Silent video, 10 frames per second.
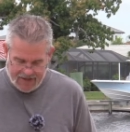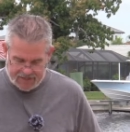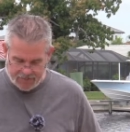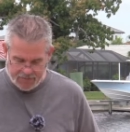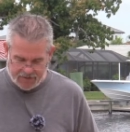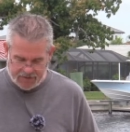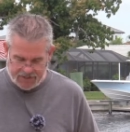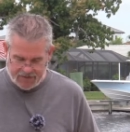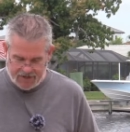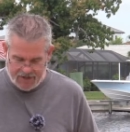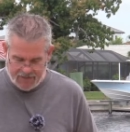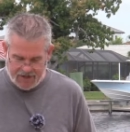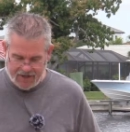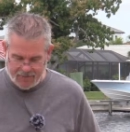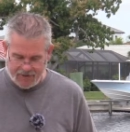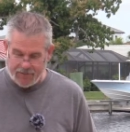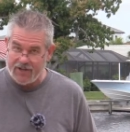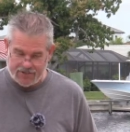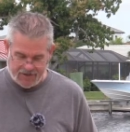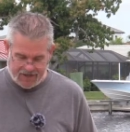as opposed to you know when you get them at a
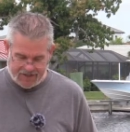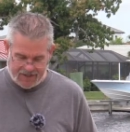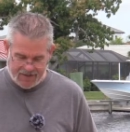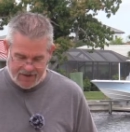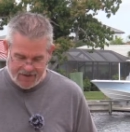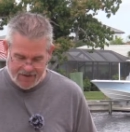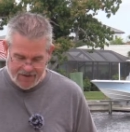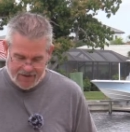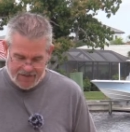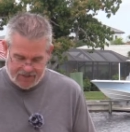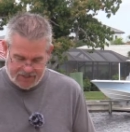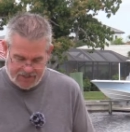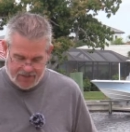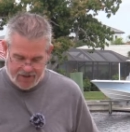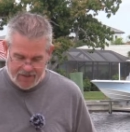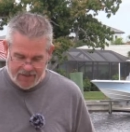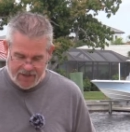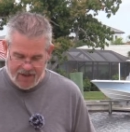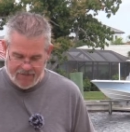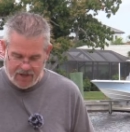restaurant and they're they're still the,
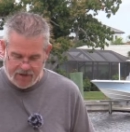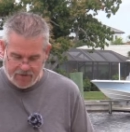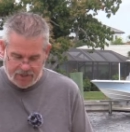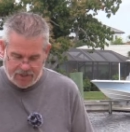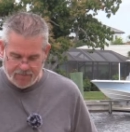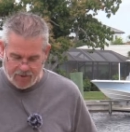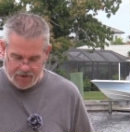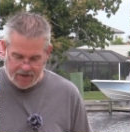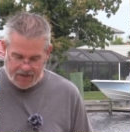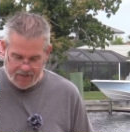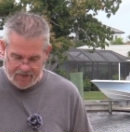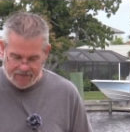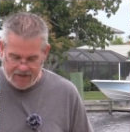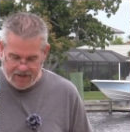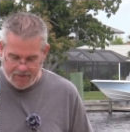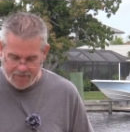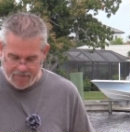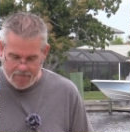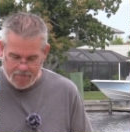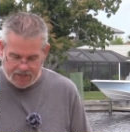the heavy crunchy part in the fajita
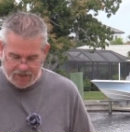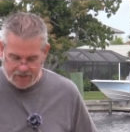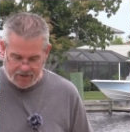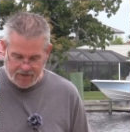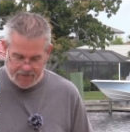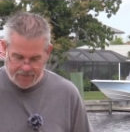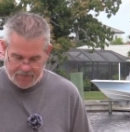mixture